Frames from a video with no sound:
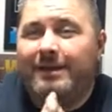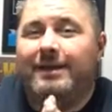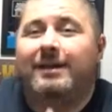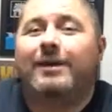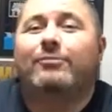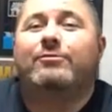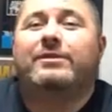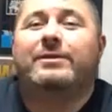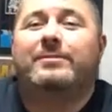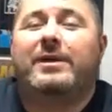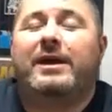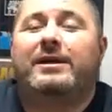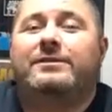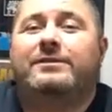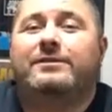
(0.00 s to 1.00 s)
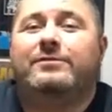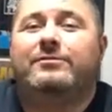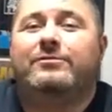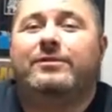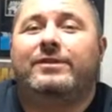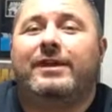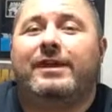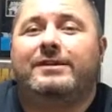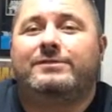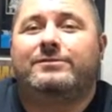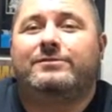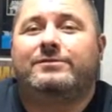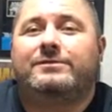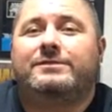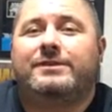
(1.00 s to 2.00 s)
and I will get back to you with
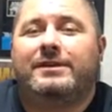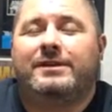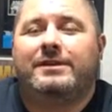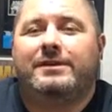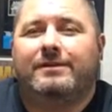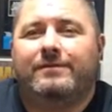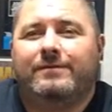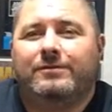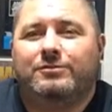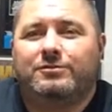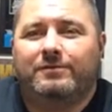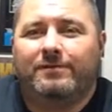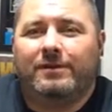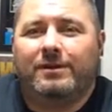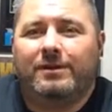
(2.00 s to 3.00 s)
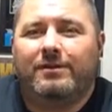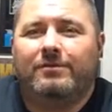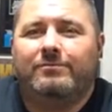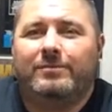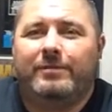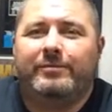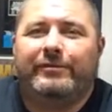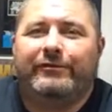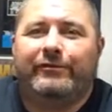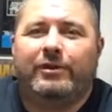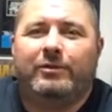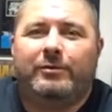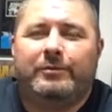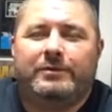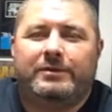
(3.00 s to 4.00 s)
answers in a future video. Maybe a
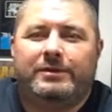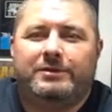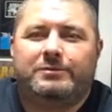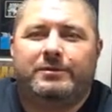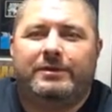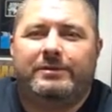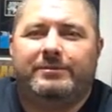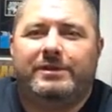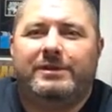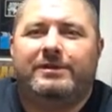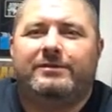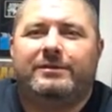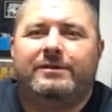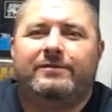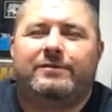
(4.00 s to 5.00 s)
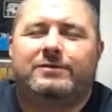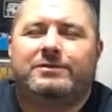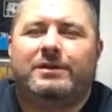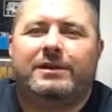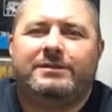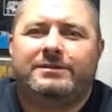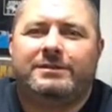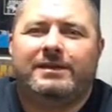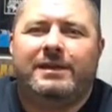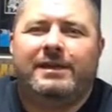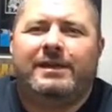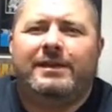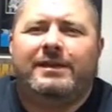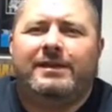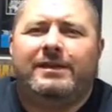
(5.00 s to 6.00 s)
follow up to this one immediately if there's lots.
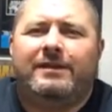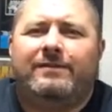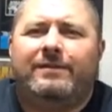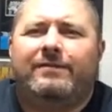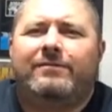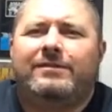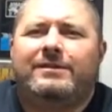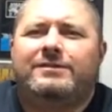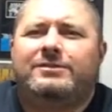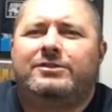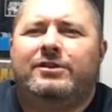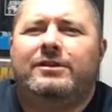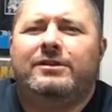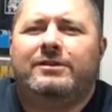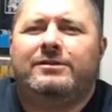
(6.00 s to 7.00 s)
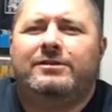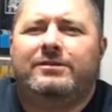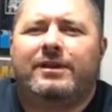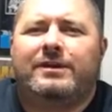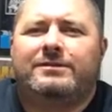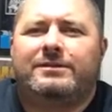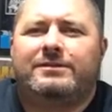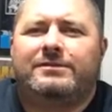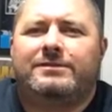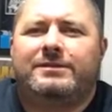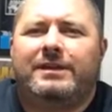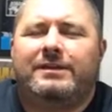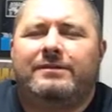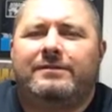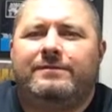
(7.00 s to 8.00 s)
If everything's good and you guys
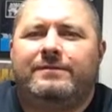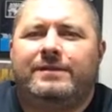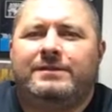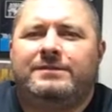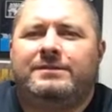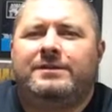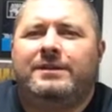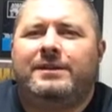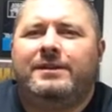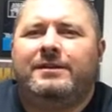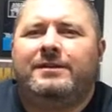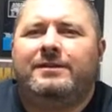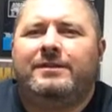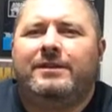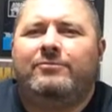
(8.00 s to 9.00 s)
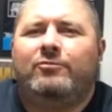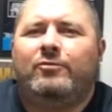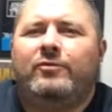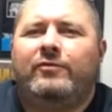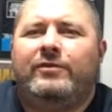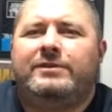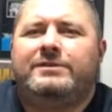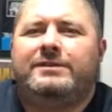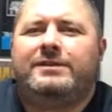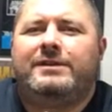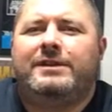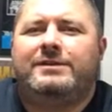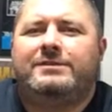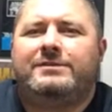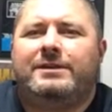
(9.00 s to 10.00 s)
understand all of this, then we'll move on to the
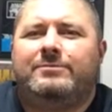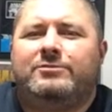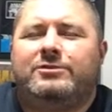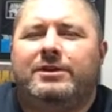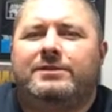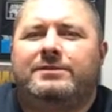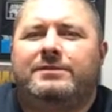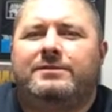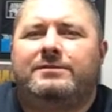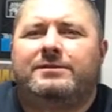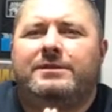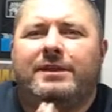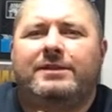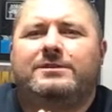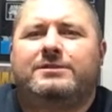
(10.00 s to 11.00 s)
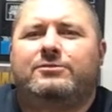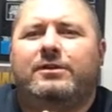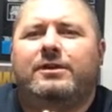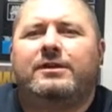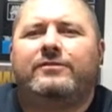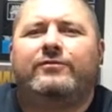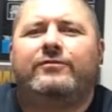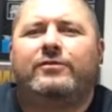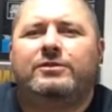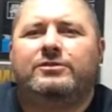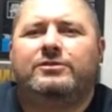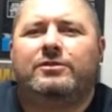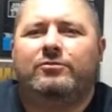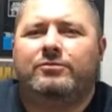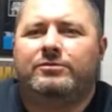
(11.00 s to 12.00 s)
next subject. Tonight's training
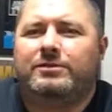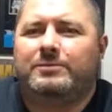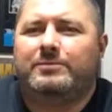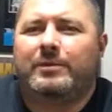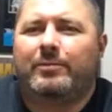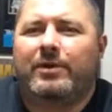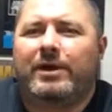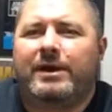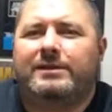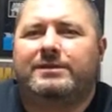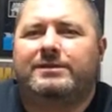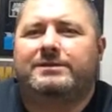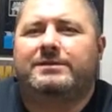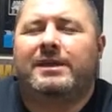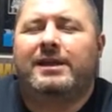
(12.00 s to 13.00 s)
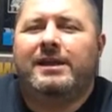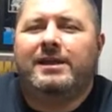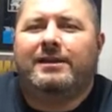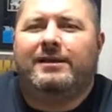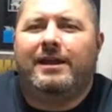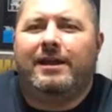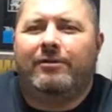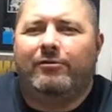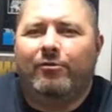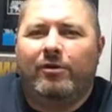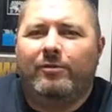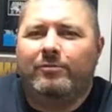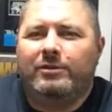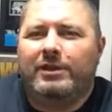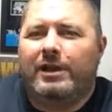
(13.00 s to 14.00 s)
footage though will just be practice. Now
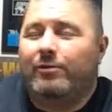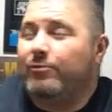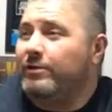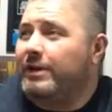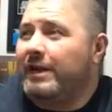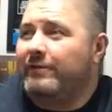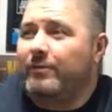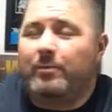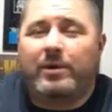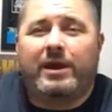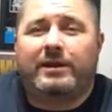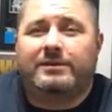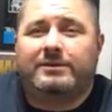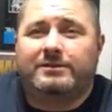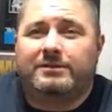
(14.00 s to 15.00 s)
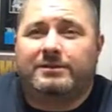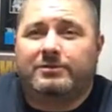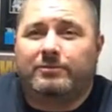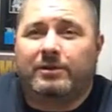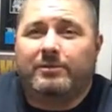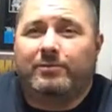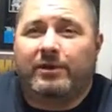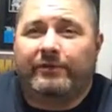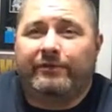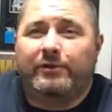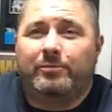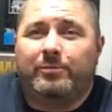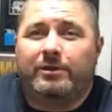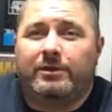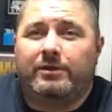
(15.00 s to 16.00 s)
normally I wouldn't have a practice this week, but I
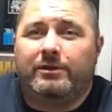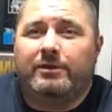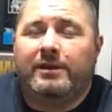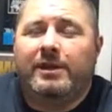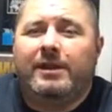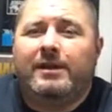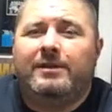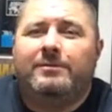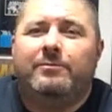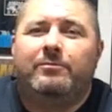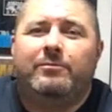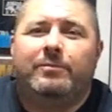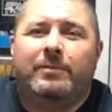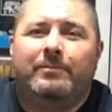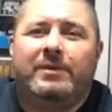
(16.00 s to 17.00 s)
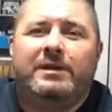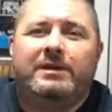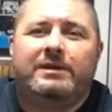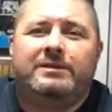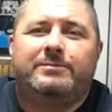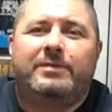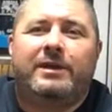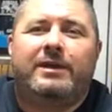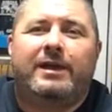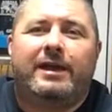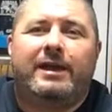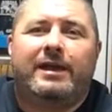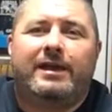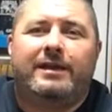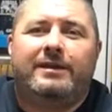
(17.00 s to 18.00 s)
feel pretty good. Being in bed, I
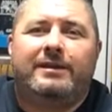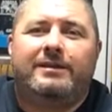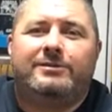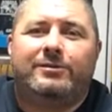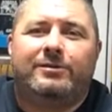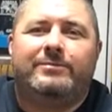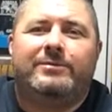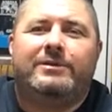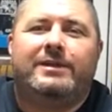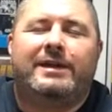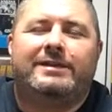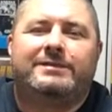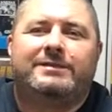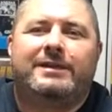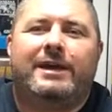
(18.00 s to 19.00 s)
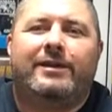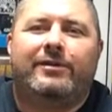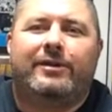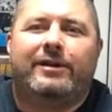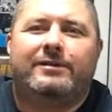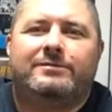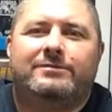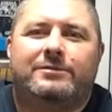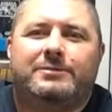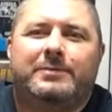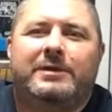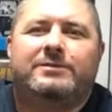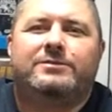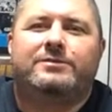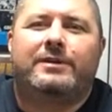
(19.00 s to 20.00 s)
had a tournament last Saturday. So
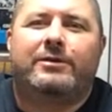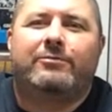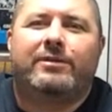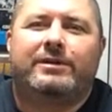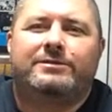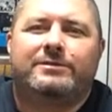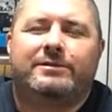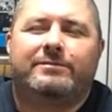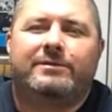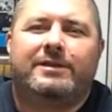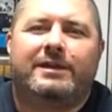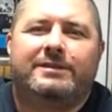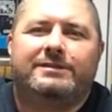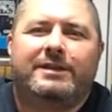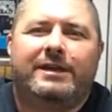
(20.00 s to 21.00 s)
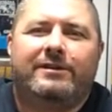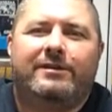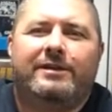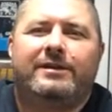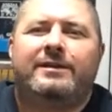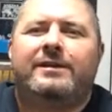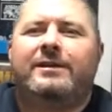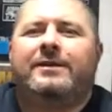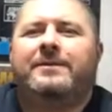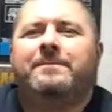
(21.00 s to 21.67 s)
Spencer and I were at a tournament last Saturday.